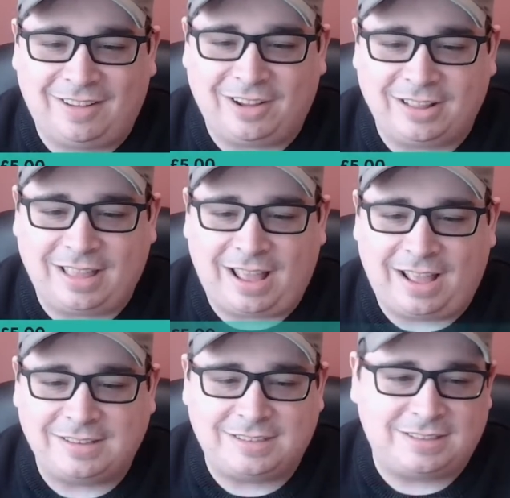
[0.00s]
we got
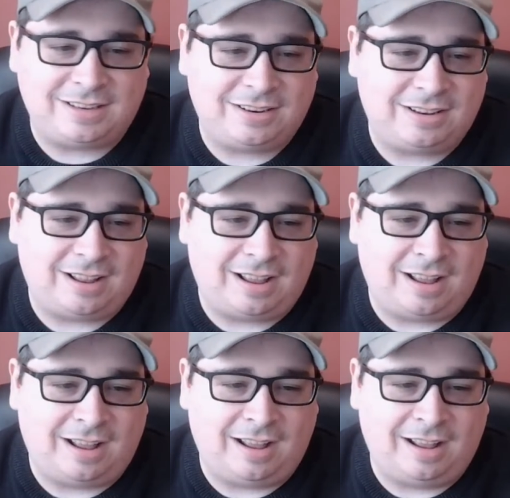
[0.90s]
that.
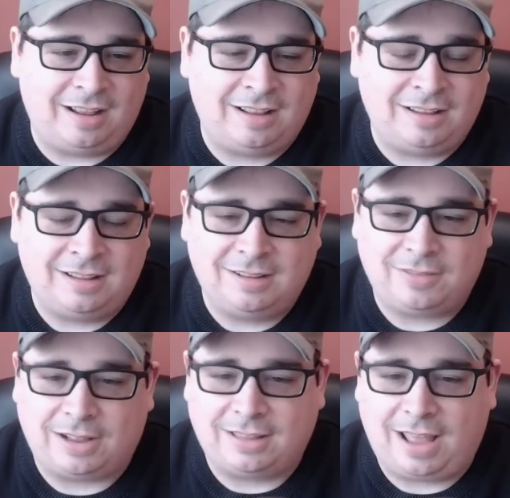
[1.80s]
Uh,
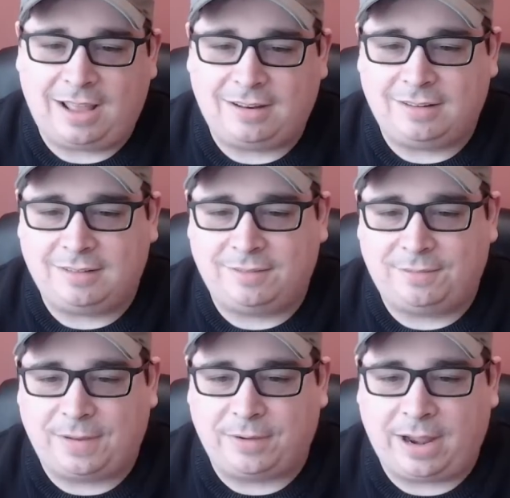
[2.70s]
we got that.
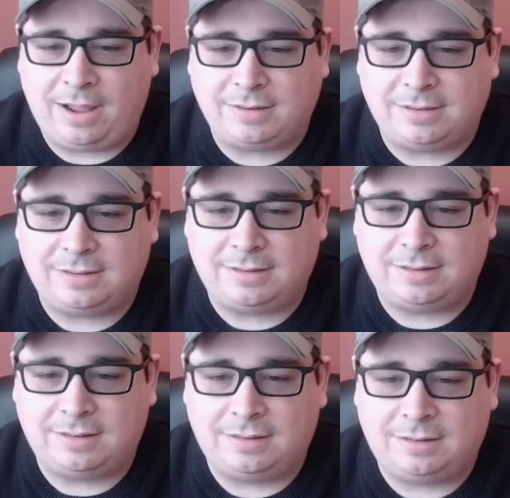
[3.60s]
Favorite ant.
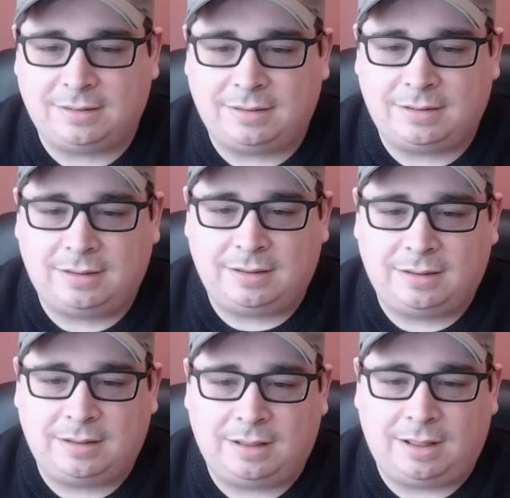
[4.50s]

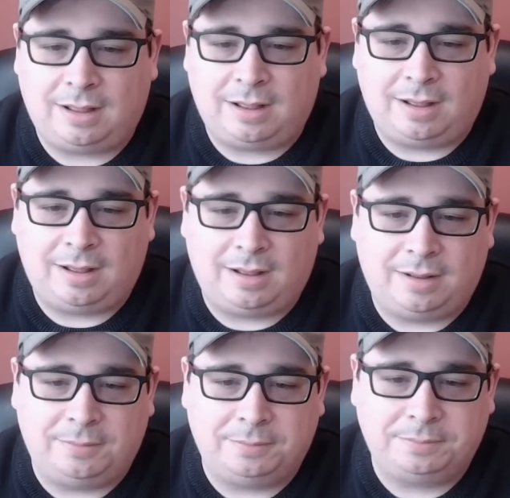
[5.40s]

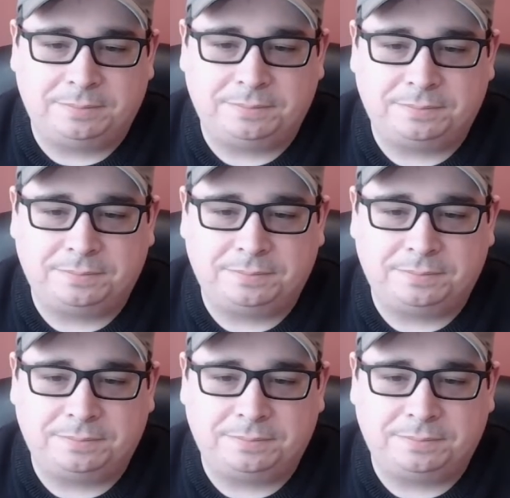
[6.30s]
Um,